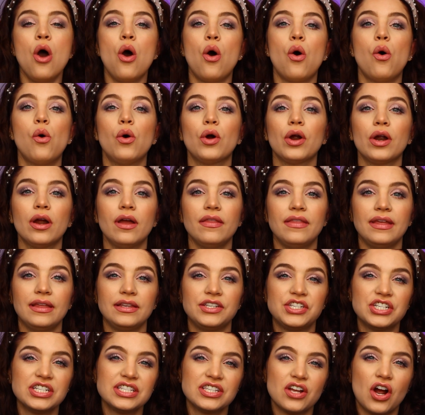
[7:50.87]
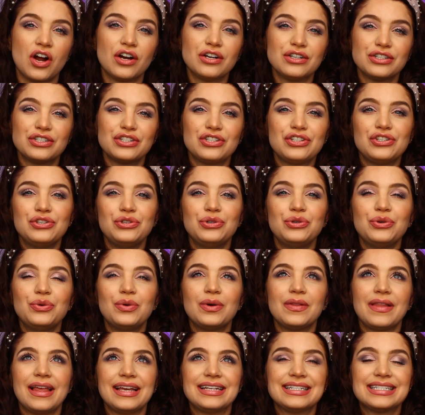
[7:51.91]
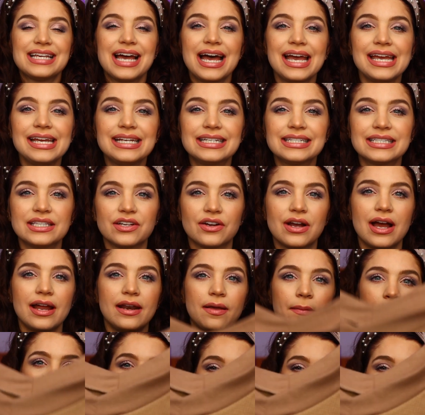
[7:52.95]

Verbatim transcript: or they just aren't too like tight. They're kind of